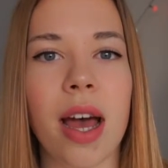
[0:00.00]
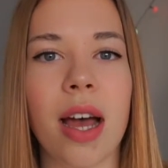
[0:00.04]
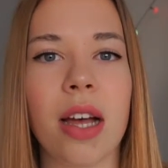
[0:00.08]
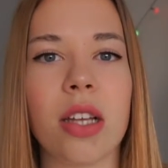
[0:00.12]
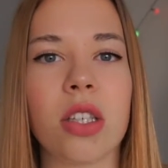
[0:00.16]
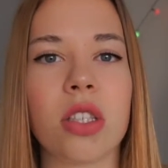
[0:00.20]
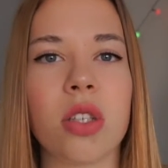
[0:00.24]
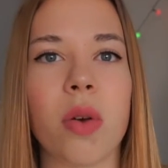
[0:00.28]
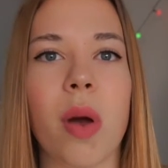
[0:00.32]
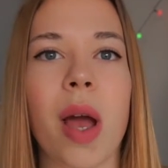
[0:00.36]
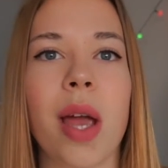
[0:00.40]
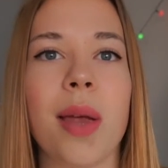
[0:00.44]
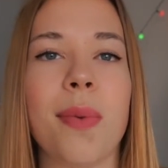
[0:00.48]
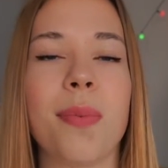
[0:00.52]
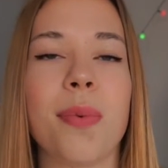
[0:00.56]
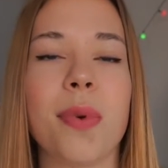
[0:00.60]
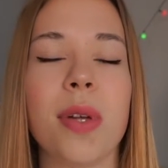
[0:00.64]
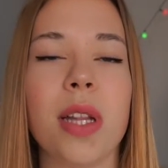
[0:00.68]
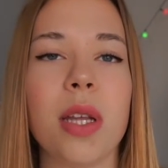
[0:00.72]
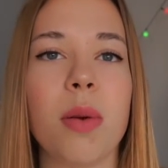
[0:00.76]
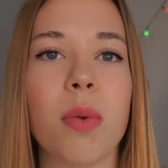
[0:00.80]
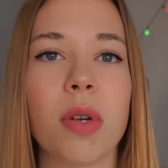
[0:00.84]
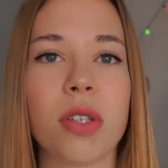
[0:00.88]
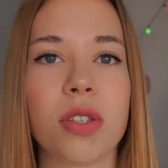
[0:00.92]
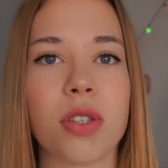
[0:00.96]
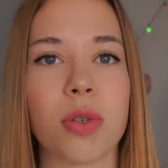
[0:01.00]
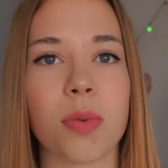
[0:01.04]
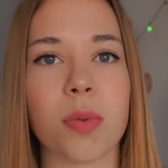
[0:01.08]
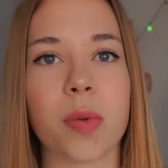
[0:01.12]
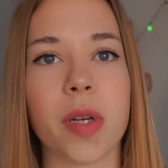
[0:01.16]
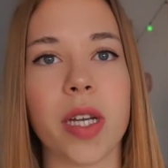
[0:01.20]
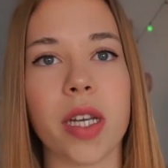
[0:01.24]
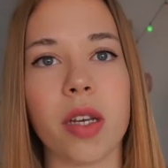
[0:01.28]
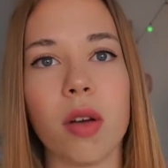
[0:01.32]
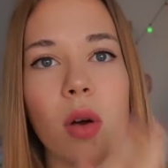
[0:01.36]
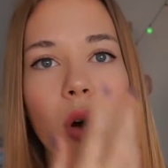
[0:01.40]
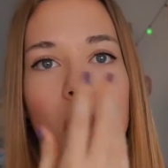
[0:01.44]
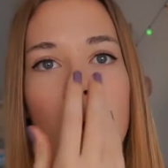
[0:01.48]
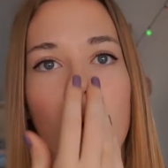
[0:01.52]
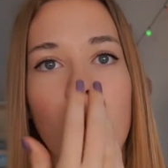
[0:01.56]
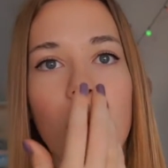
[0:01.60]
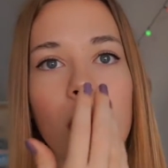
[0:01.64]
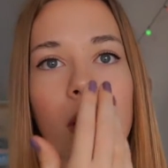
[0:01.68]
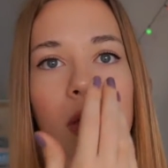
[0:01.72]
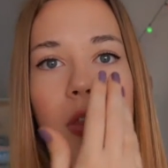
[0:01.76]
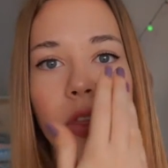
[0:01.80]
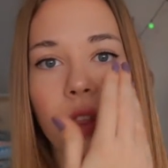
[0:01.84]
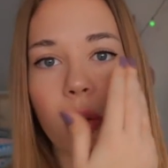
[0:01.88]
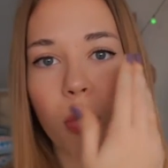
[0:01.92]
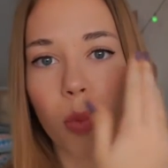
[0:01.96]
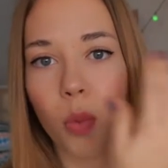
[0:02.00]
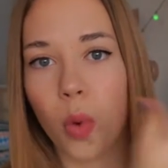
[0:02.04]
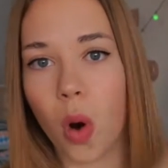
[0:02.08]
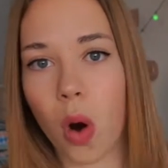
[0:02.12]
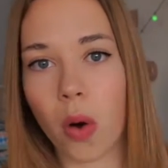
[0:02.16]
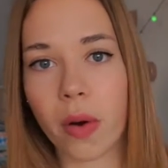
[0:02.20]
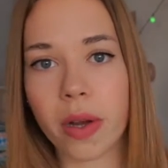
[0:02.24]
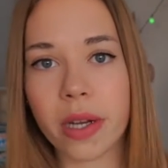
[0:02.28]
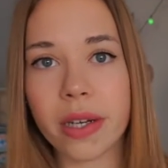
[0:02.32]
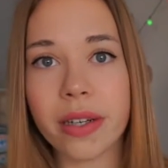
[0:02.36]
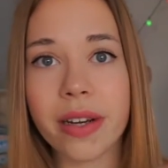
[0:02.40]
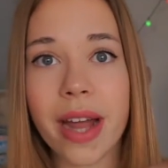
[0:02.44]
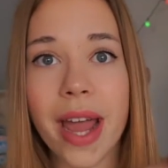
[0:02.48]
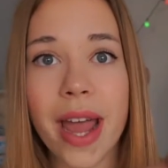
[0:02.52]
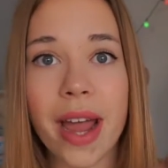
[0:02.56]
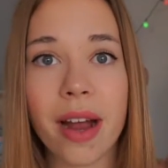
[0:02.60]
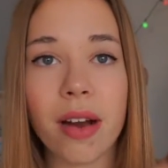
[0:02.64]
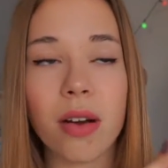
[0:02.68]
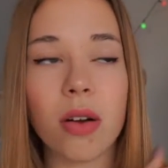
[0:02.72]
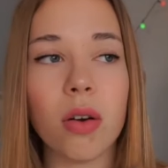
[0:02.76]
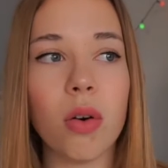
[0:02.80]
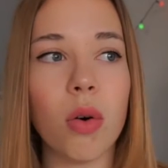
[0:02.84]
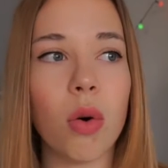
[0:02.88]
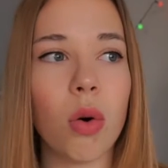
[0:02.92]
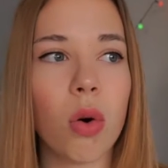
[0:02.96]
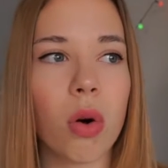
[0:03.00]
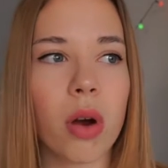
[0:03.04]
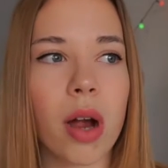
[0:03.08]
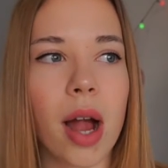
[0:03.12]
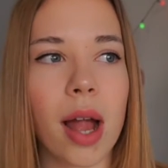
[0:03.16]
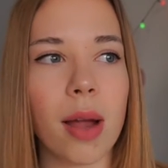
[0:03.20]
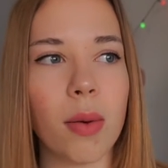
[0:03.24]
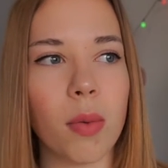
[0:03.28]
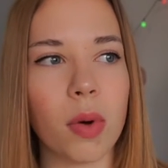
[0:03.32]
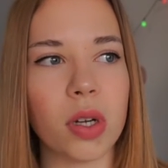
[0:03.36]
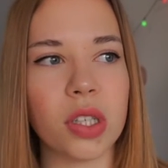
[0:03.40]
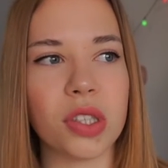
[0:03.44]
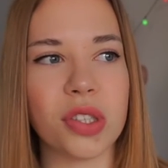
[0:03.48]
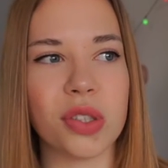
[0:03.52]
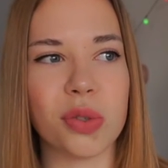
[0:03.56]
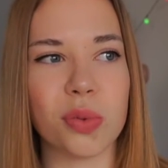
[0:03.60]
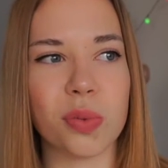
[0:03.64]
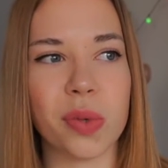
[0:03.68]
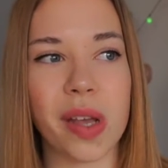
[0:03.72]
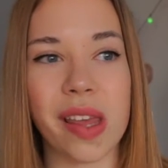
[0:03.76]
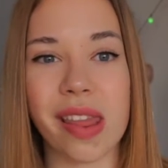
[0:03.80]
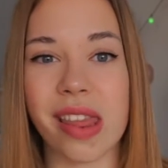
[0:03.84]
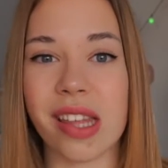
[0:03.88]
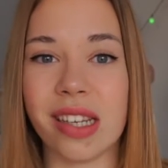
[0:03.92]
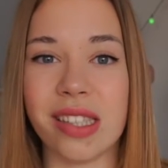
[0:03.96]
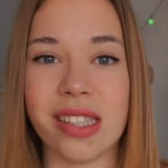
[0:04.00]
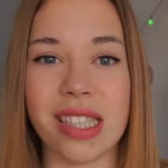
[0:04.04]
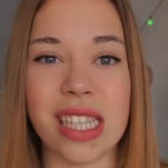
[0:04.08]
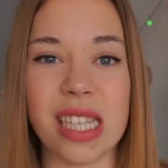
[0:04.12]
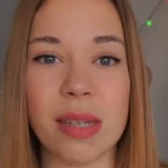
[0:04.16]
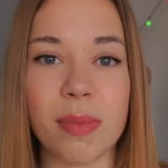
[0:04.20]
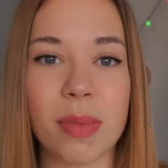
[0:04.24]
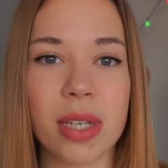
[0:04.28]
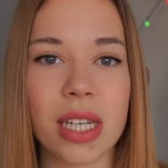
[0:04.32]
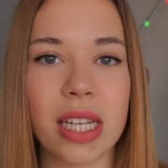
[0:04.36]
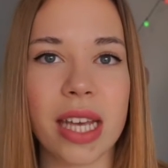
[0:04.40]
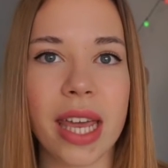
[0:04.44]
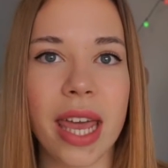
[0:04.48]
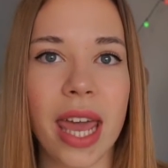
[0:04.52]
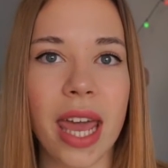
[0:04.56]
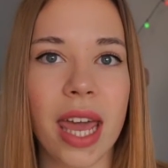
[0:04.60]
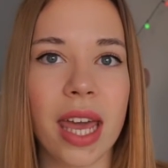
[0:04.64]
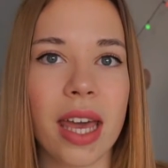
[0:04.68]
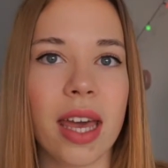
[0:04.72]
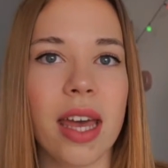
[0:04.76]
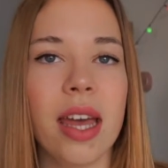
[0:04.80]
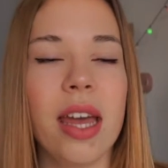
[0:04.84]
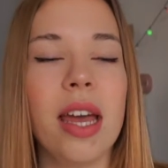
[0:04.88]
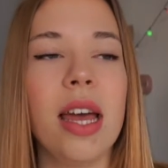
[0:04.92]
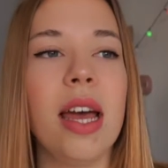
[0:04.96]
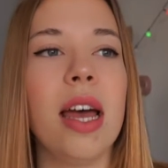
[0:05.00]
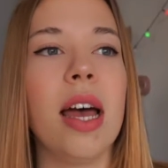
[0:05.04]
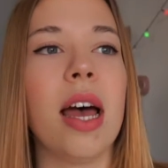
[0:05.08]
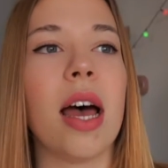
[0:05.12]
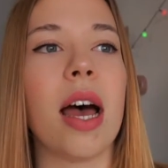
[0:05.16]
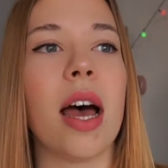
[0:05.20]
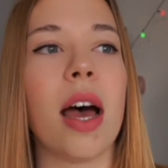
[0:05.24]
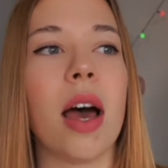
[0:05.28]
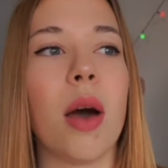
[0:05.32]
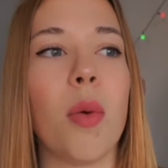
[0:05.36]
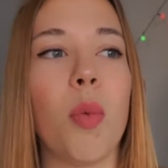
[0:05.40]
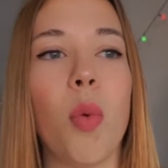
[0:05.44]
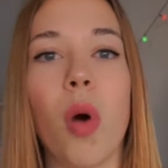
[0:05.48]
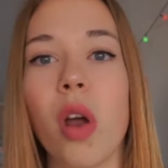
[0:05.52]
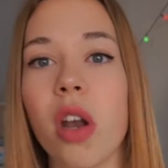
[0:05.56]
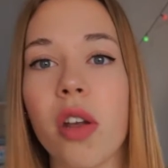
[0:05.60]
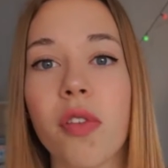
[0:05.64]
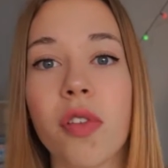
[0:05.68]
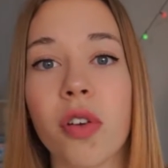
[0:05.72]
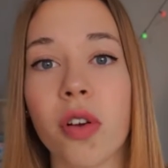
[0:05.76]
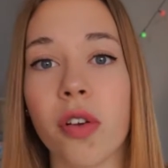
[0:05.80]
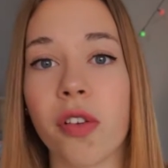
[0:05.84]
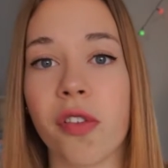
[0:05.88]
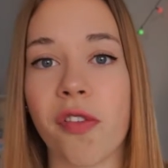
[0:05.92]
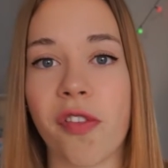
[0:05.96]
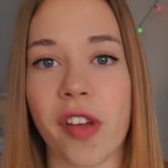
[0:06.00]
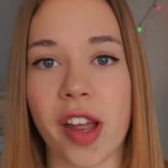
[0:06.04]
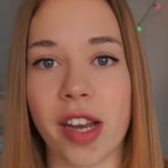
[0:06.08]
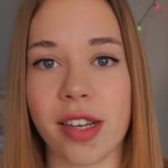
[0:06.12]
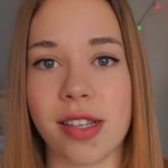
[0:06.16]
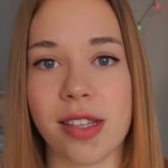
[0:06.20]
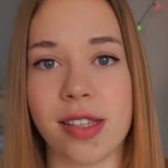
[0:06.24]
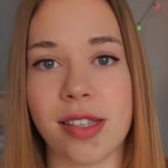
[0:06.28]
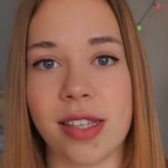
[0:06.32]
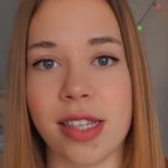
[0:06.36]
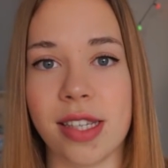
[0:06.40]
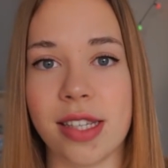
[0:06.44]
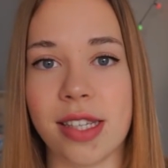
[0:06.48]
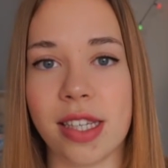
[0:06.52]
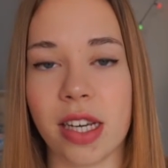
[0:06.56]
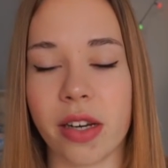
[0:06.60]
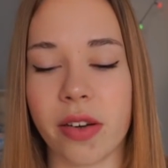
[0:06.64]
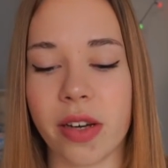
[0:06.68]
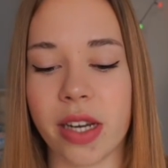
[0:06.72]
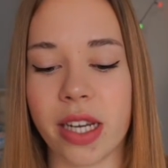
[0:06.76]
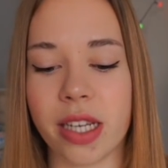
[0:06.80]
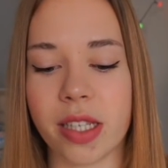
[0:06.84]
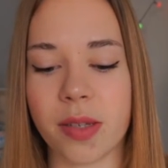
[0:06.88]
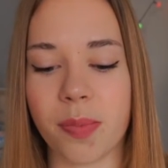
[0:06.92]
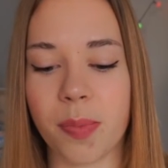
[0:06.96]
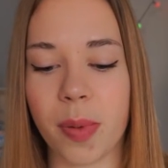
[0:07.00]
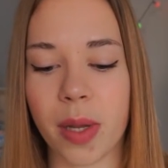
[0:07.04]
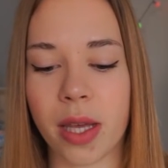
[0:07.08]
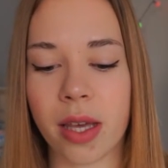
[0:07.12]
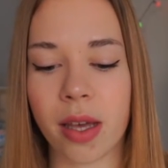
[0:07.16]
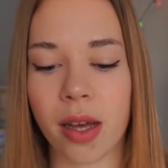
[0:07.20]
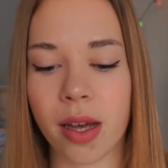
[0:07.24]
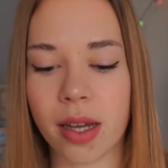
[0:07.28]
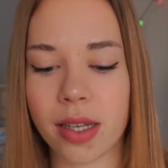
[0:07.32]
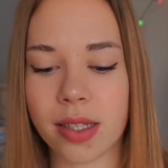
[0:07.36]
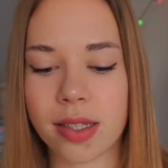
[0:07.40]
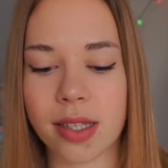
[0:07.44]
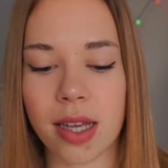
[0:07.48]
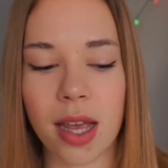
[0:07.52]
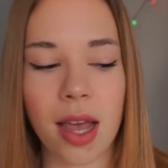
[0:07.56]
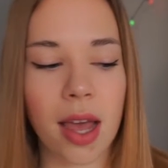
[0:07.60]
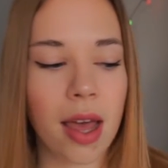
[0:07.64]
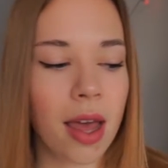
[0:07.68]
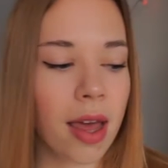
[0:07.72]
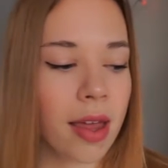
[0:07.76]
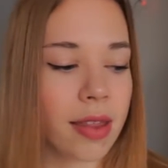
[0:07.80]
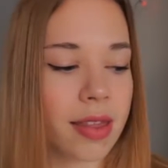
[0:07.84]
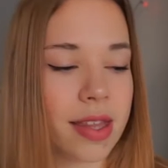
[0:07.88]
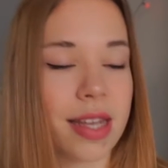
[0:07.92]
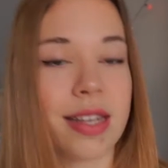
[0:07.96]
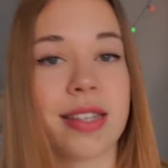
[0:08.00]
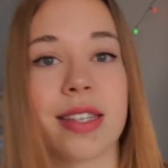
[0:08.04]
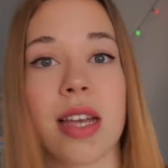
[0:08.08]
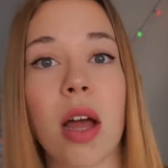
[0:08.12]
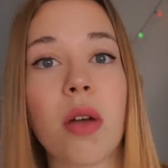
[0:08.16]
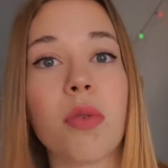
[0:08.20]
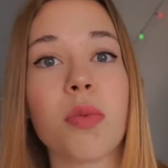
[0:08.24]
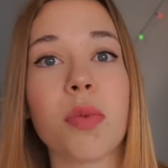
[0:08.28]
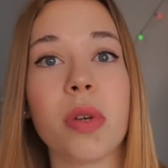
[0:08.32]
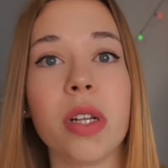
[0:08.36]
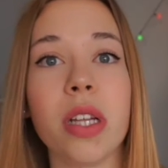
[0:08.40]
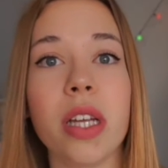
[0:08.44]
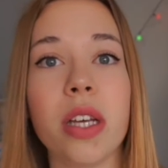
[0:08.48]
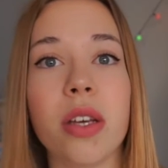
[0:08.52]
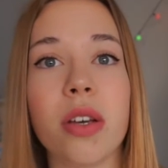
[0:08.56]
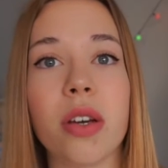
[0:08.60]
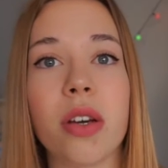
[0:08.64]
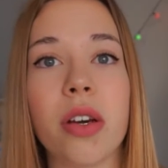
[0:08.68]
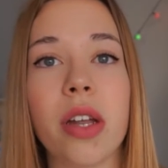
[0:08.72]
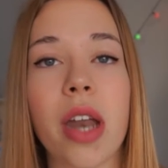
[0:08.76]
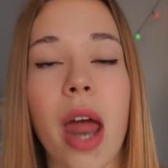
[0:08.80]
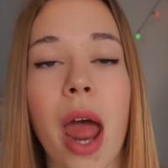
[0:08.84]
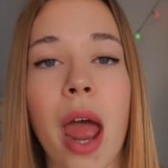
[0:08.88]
So I really want to read The Warrior Heir, or I want to read The Demon King, one of her fantasy series, because they sound really good.